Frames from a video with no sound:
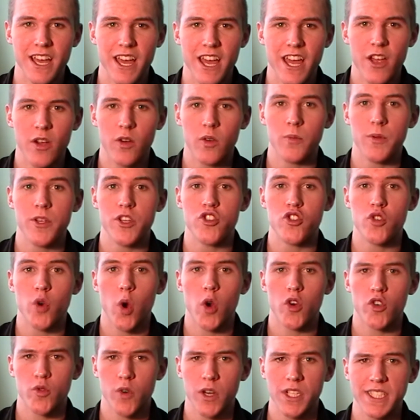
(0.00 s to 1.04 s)
It will be
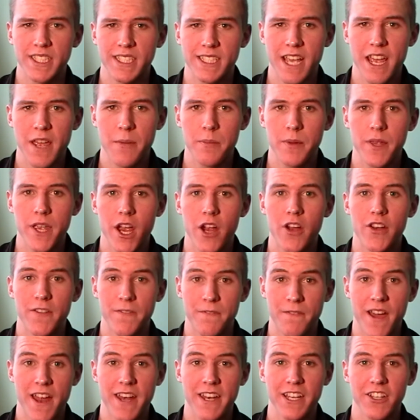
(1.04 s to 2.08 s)
George Rush St-Pierre
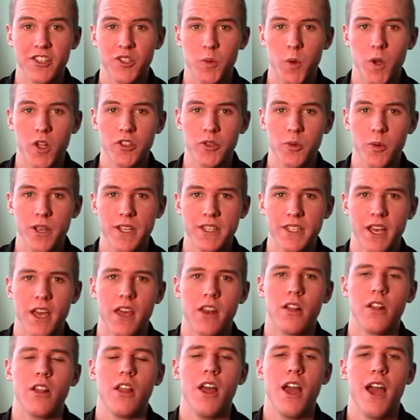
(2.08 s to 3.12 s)
defending his welterweight
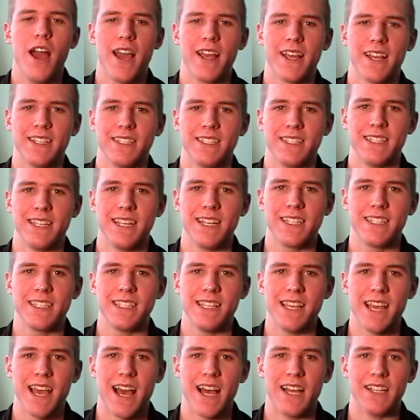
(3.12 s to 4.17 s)
title against Nick
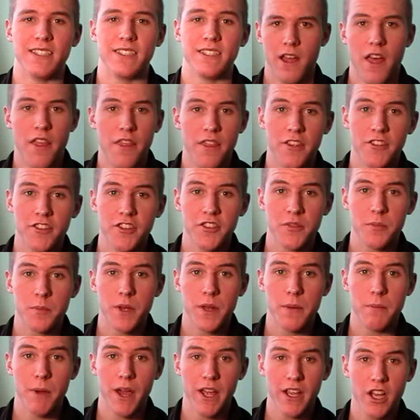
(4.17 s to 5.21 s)
Diaz. This has
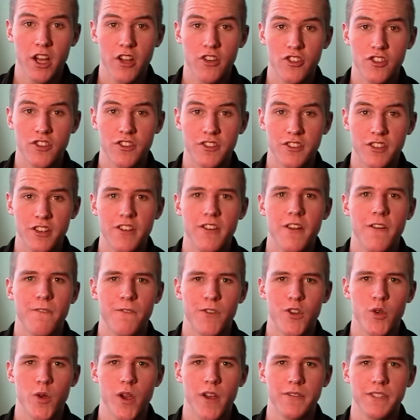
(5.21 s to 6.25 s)
been Mike Hutchinson for
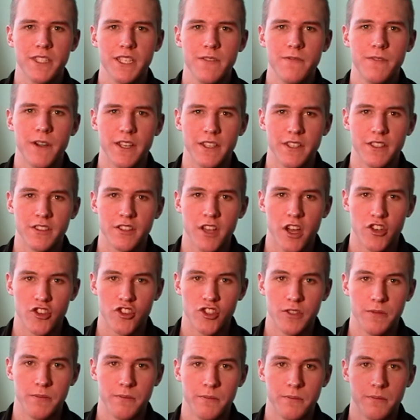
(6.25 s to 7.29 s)
UFC Fight
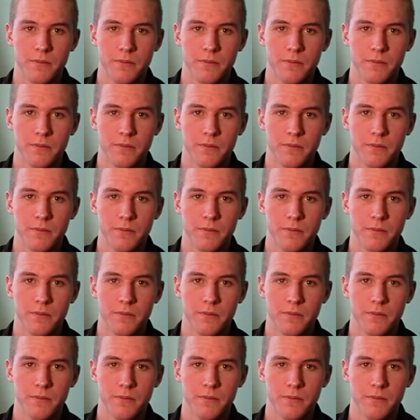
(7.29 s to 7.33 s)
Discussion.